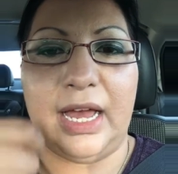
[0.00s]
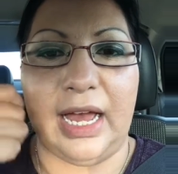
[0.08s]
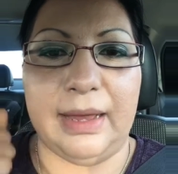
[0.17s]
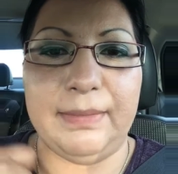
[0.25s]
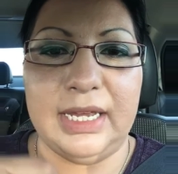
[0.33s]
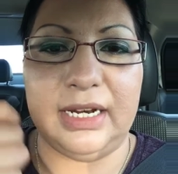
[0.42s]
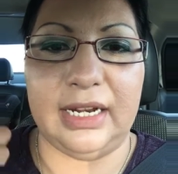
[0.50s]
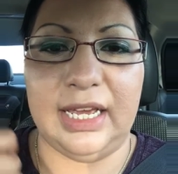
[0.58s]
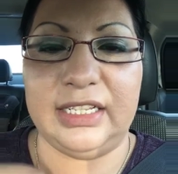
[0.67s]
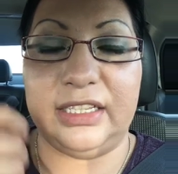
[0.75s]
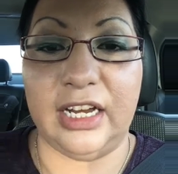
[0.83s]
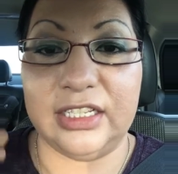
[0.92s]
I mean,
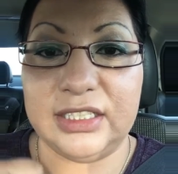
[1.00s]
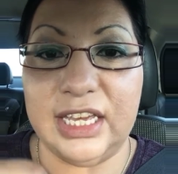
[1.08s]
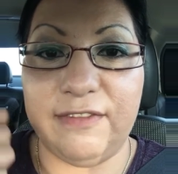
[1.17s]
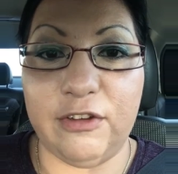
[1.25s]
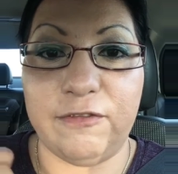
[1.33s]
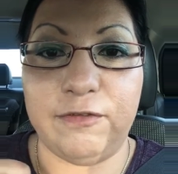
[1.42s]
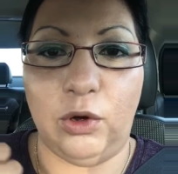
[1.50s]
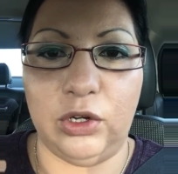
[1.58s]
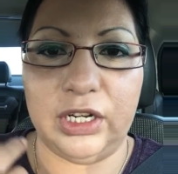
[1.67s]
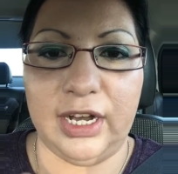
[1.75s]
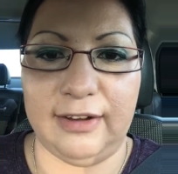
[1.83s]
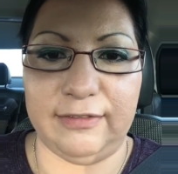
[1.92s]
it does give you full
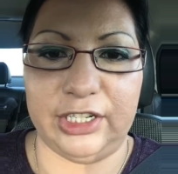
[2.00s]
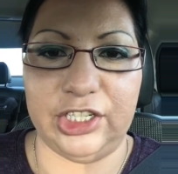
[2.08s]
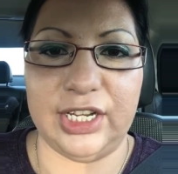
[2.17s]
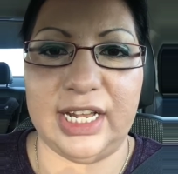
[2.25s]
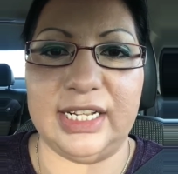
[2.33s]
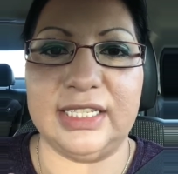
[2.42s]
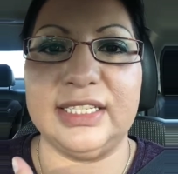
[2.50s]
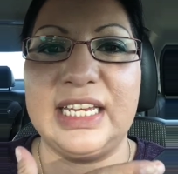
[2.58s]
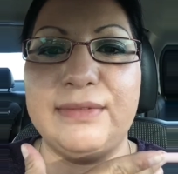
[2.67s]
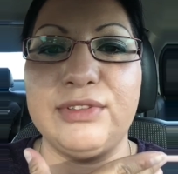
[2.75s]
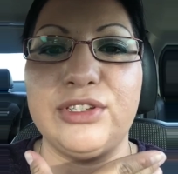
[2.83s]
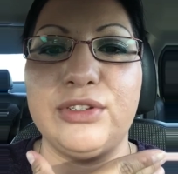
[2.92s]
coverage. And it
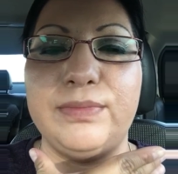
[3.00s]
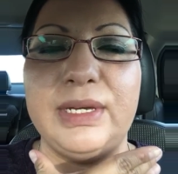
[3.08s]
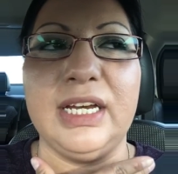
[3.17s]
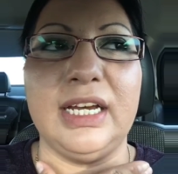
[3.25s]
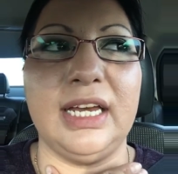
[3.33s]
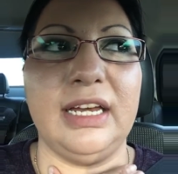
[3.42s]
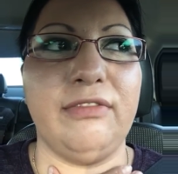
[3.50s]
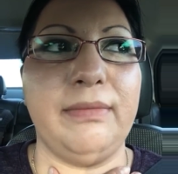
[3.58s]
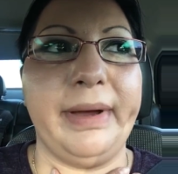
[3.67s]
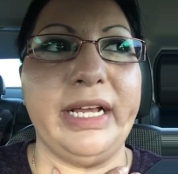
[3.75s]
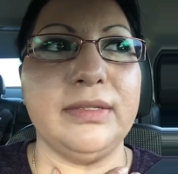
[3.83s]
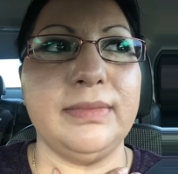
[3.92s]
seems to be, it
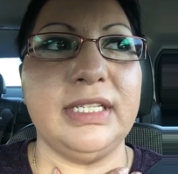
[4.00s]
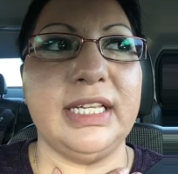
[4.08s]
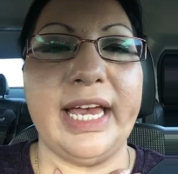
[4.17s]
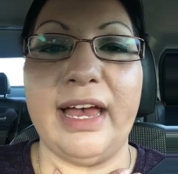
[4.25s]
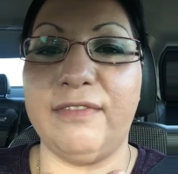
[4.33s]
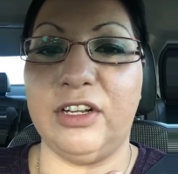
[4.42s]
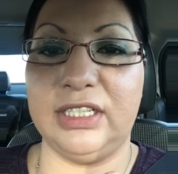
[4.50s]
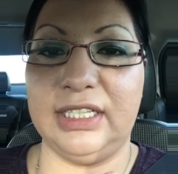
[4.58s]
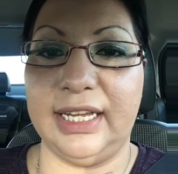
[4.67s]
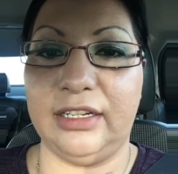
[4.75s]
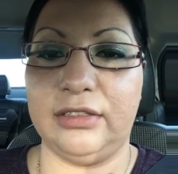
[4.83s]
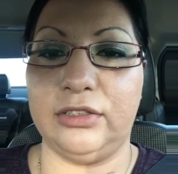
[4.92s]
reminds me of the Kat Von D
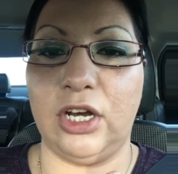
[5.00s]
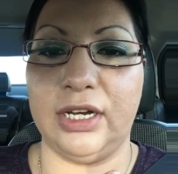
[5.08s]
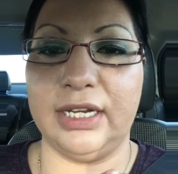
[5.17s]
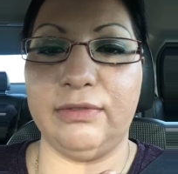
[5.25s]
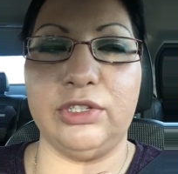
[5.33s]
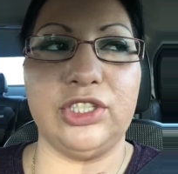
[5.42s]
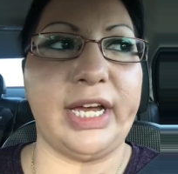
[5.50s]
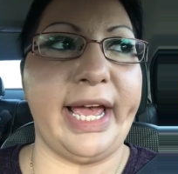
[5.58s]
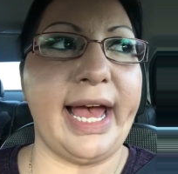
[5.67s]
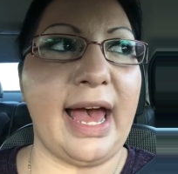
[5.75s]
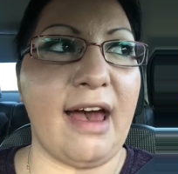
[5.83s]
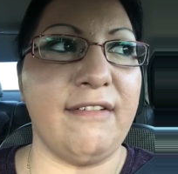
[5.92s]
Lock-It, which I
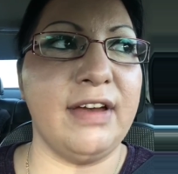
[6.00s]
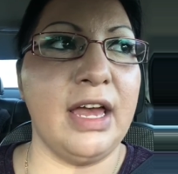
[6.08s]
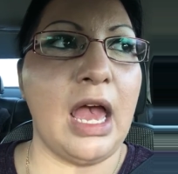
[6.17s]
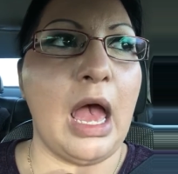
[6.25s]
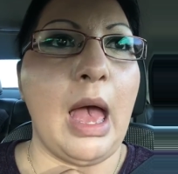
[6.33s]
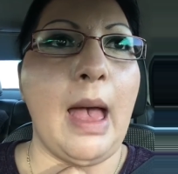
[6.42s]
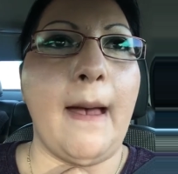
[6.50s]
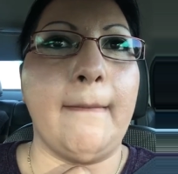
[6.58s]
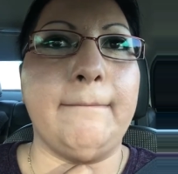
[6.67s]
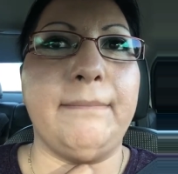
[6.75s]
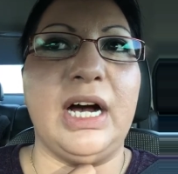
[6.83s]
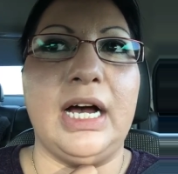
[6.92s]
have.
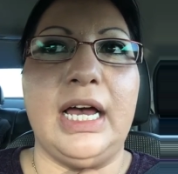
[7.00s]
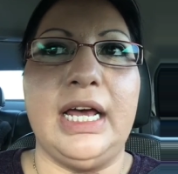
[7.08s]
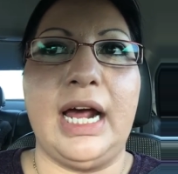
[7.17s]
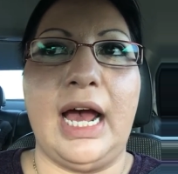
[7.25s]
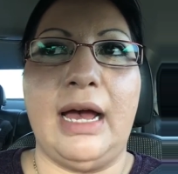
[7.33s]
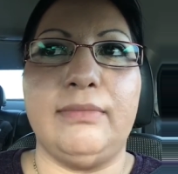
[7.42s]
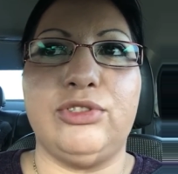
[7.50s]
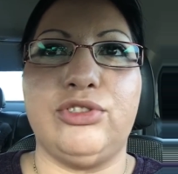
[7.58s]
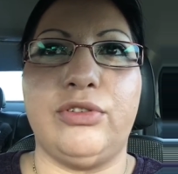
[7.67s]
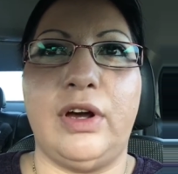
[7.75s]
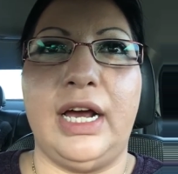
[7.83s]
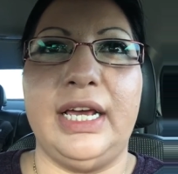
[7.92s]
But I'm
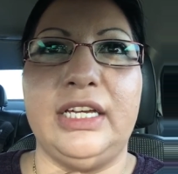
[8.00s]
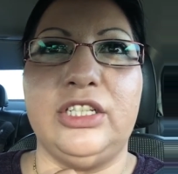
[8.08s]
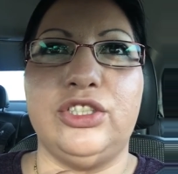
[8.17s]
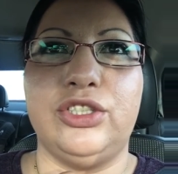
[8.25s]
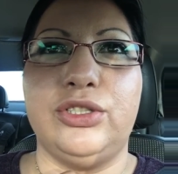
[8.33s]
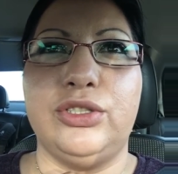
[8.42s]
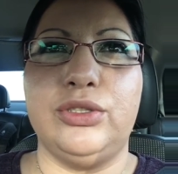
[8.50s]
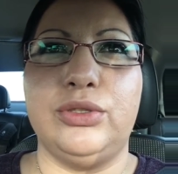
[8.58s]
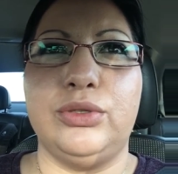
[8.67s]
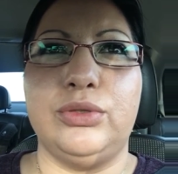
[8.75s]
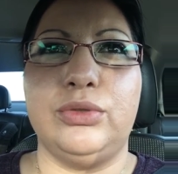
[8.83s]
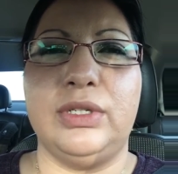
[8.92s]
trying
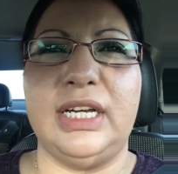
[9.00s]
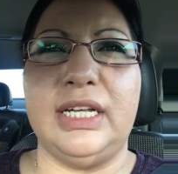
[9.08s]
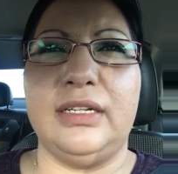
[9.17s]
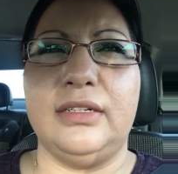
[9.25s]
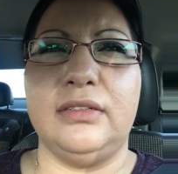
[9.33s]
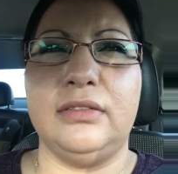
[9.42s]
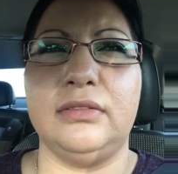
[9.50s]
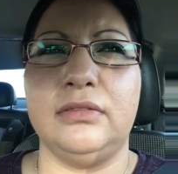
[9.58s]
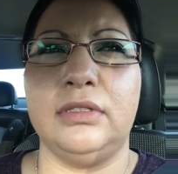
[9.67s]
to, and